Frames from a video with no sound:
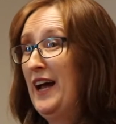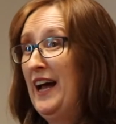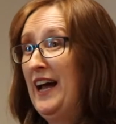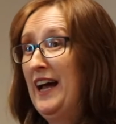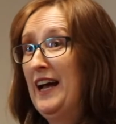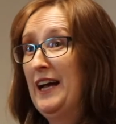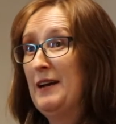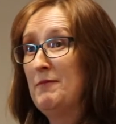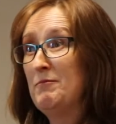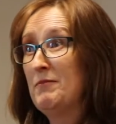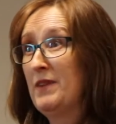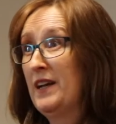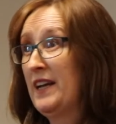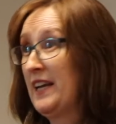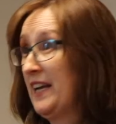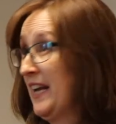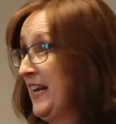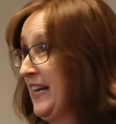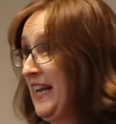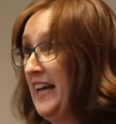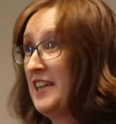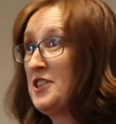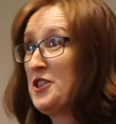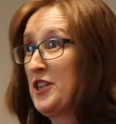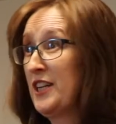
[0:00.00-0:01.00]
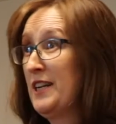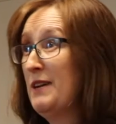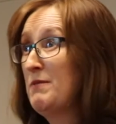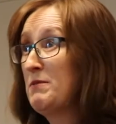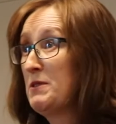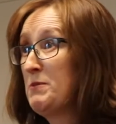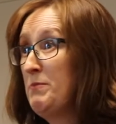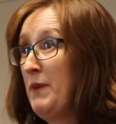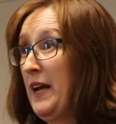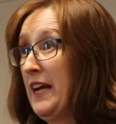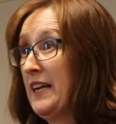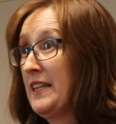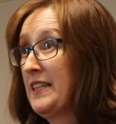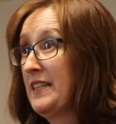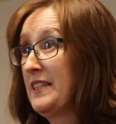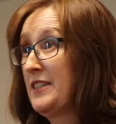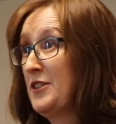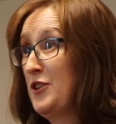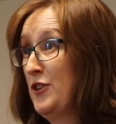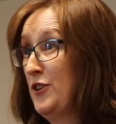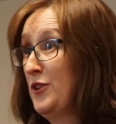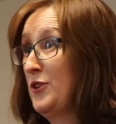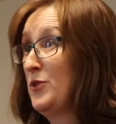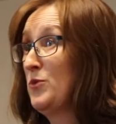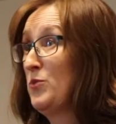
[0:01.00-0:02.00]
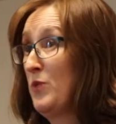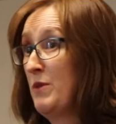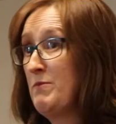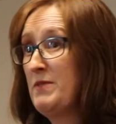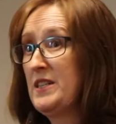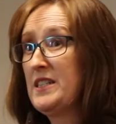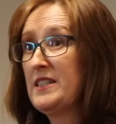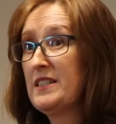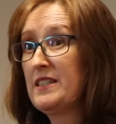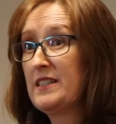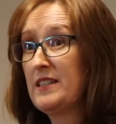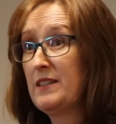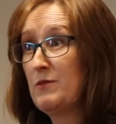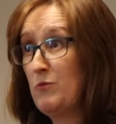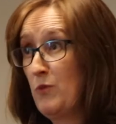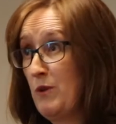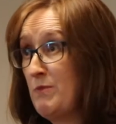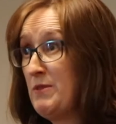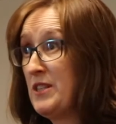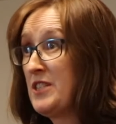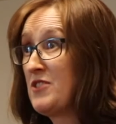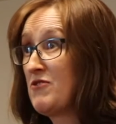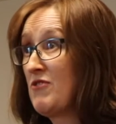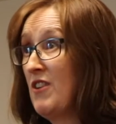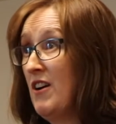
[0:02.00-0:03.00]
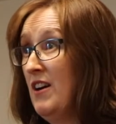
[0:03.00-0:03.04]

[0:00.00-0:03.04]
it actually comes back to women's